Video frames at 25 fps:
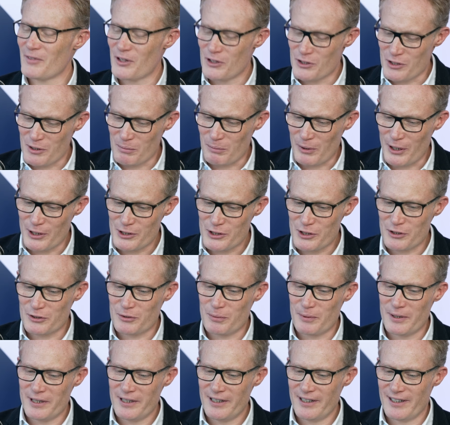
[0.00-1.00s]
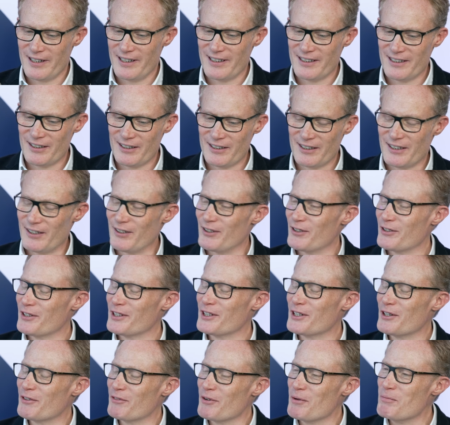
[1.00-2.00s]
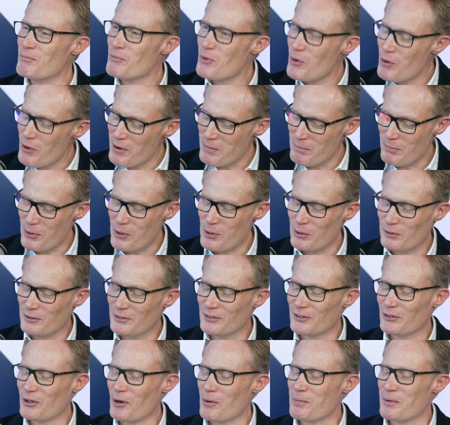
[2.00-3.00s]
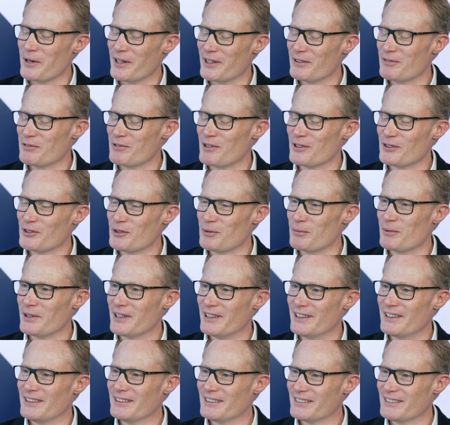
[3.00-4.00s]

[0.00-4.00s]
It's a pleasure to be here, and I can't think of a more important topic for us to be